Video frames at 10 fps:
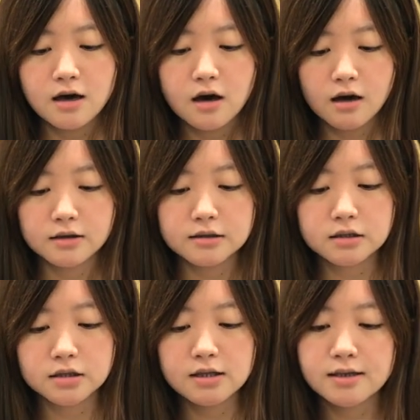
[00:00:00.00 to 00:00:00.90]
And
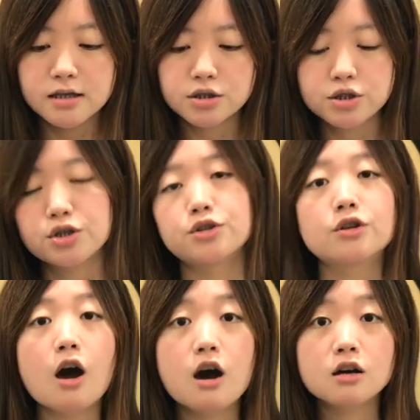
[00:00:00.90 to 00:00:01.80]
these
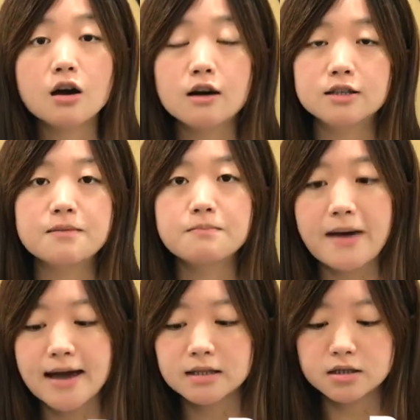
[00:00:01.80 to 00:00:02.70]
two are cotton
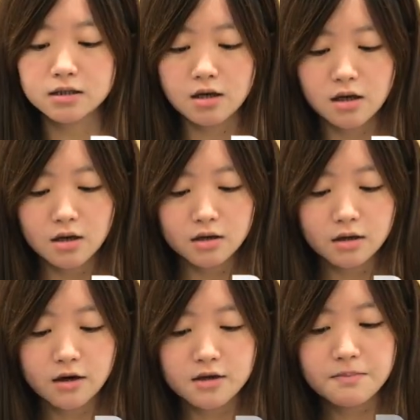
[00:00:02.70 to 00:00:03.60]
bags.
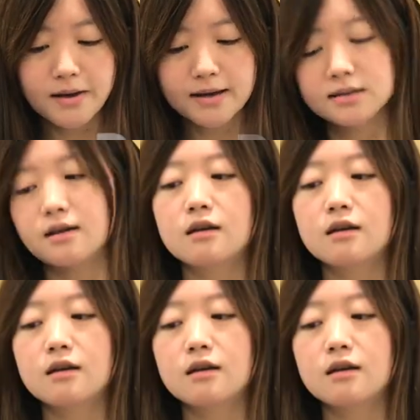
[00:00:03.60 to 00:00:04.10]
Cotton bags